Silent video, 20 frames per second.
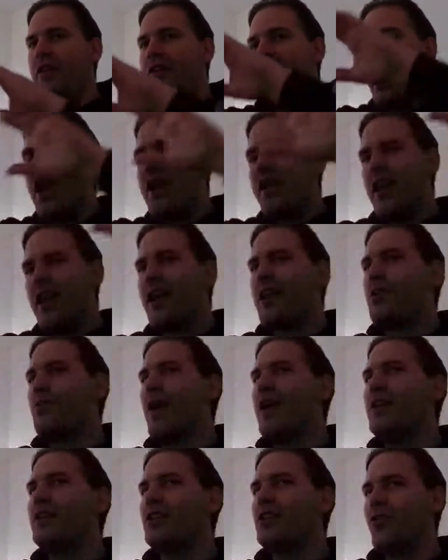we take that
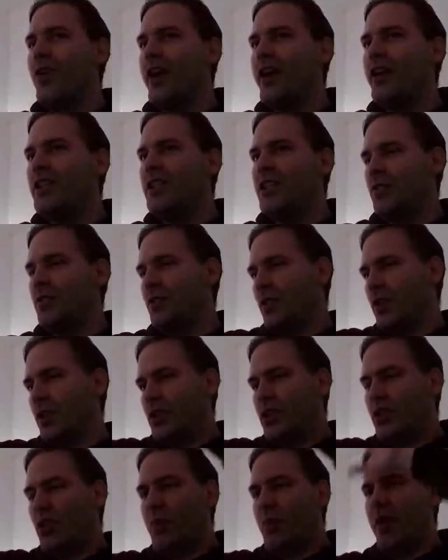one trace,
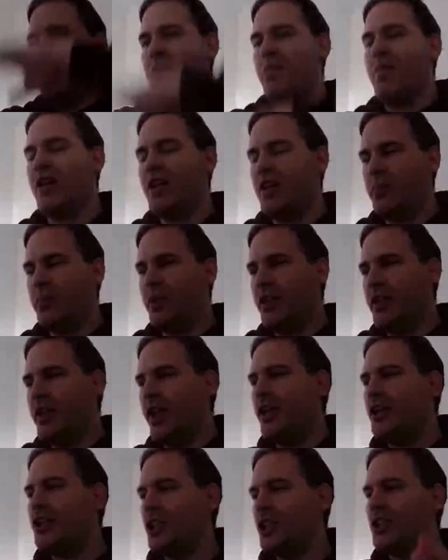so many
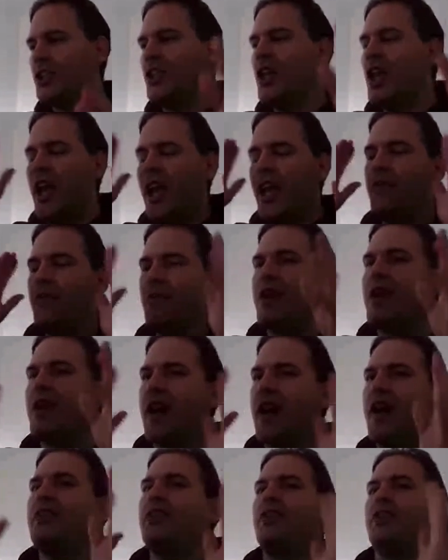multiplications, and we
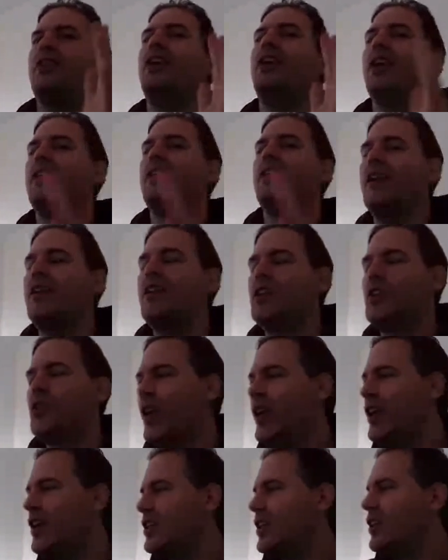cut that
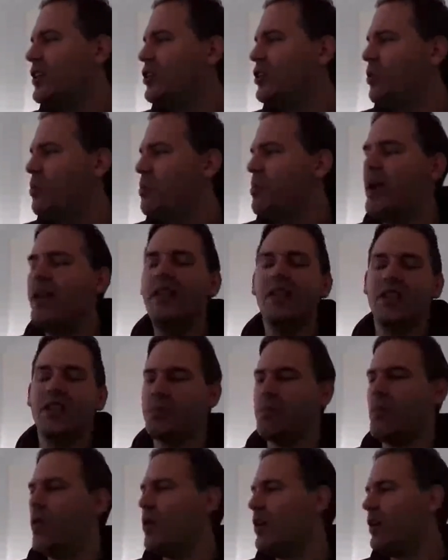trace into many
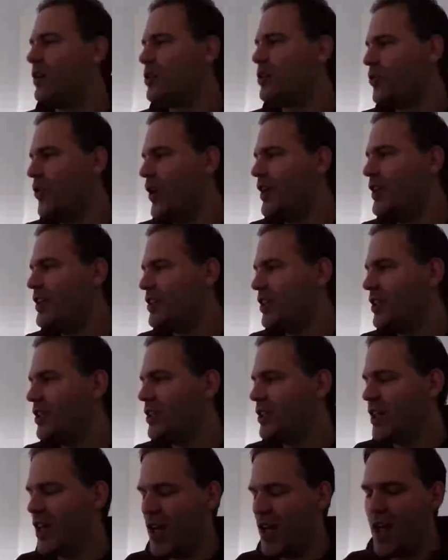smaller
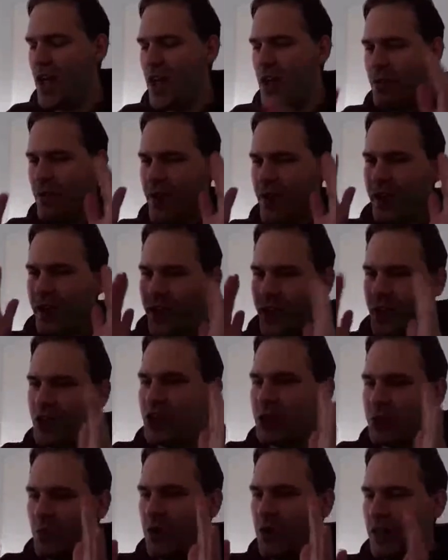traces, where
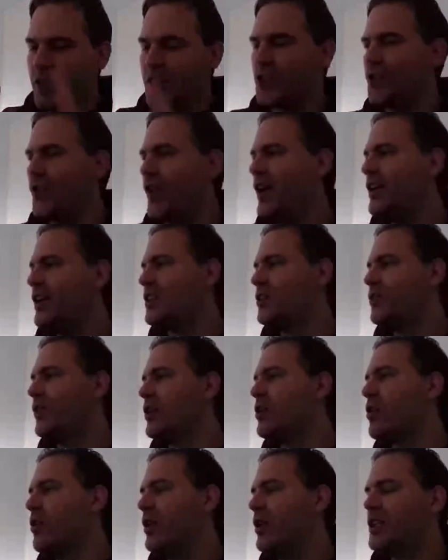each smaller trace
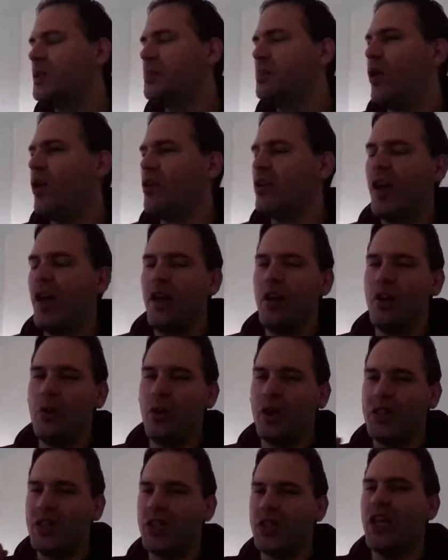will correspond
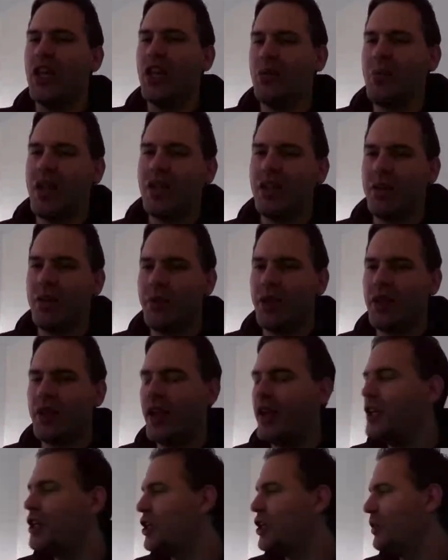to a single
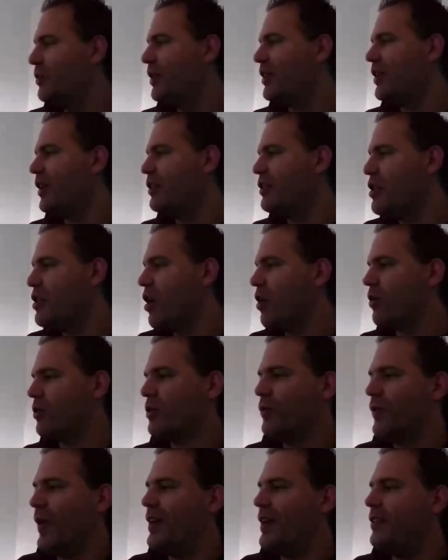multiplication with a
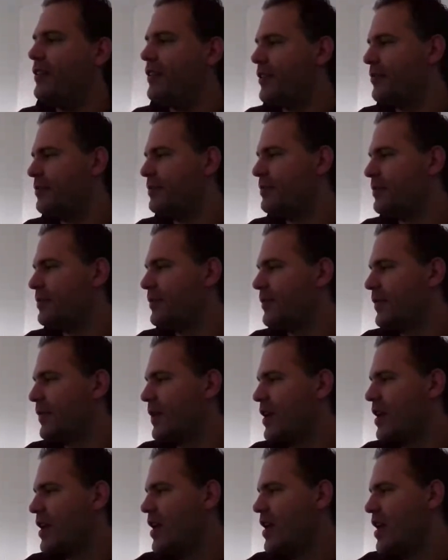known weight.
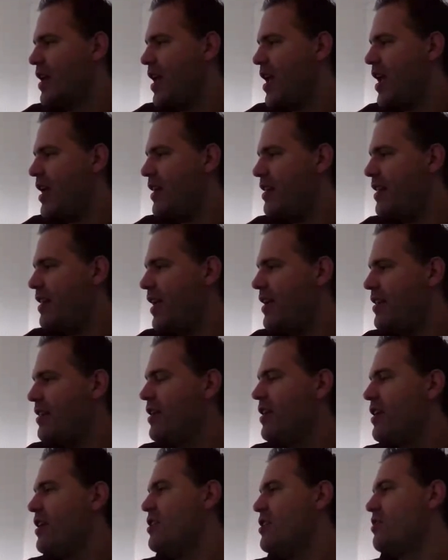And
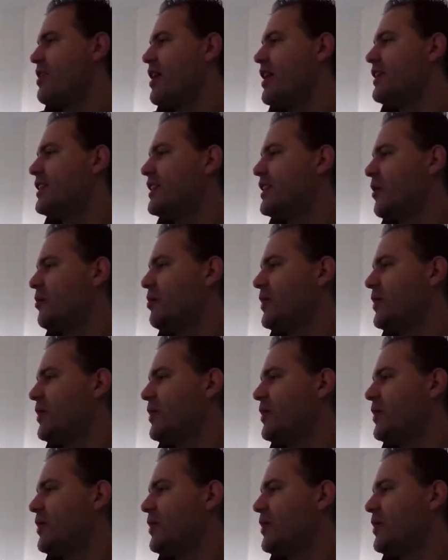then you get